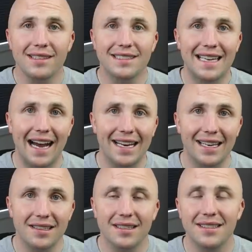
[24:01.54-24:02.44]
this
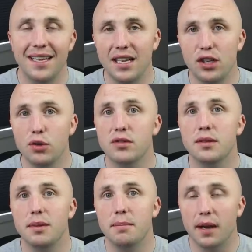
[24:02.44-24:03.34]
guidance did used
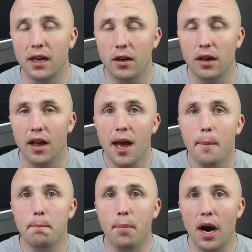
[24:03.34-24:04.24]
to be bigger,
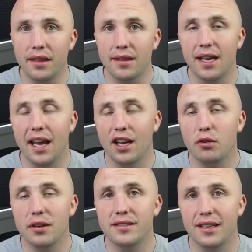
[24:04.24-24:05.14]
but the
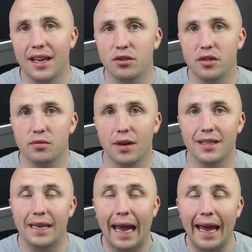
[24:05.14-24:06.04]
increase in interest
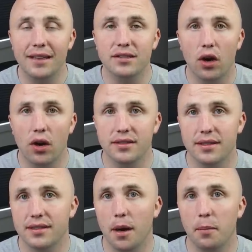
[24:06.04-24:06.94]
rates has caused
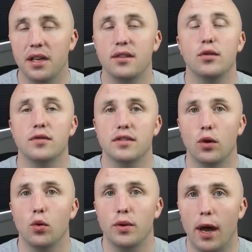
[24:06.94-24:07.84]
this company to
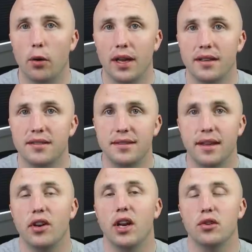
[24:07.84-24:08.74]
slow down its
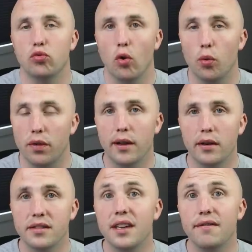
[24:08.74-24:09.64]
dividend growth.
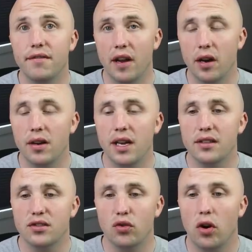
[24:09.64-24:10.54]
There is a very
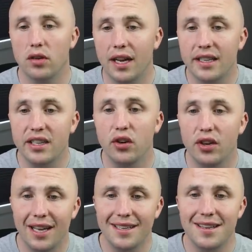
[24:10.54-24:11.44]
strong
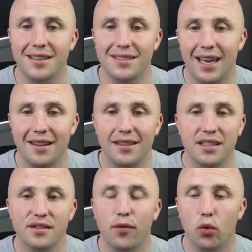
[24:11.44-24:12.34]
likelihood it does hit
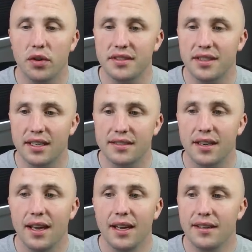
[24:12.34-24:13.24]
this 4 to 6
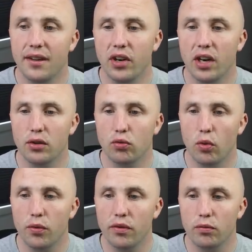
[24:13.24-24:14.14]
dividend growth